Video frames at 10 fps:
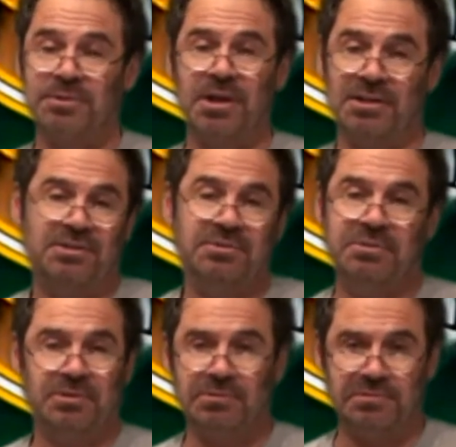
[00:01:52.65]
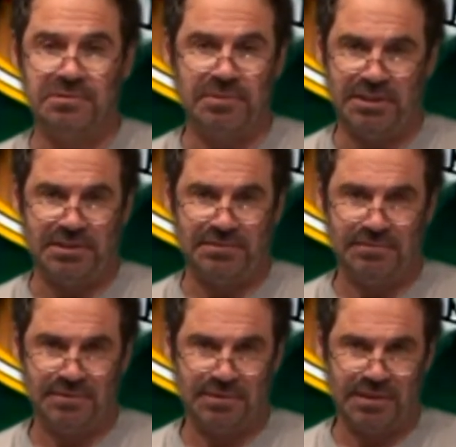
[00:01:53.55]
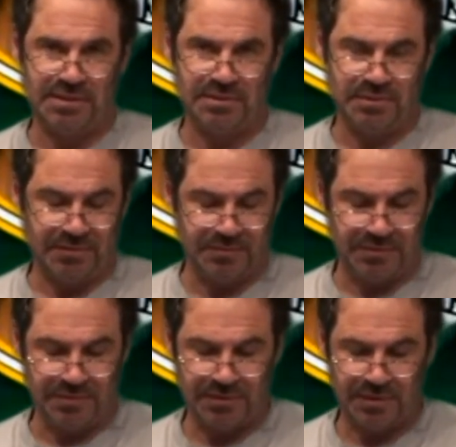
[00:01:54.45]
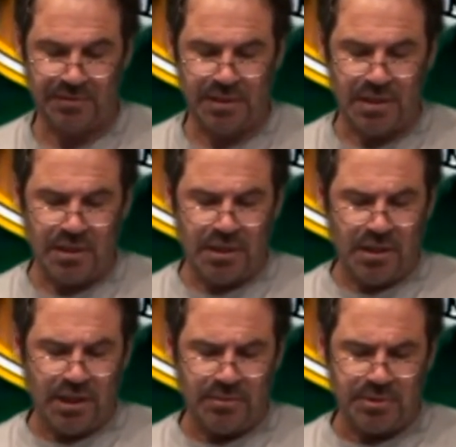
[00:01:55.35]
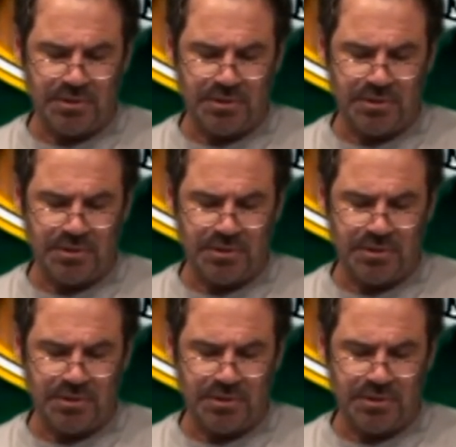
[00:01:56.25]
room's gotten too cool for me. So that's when I first said it. I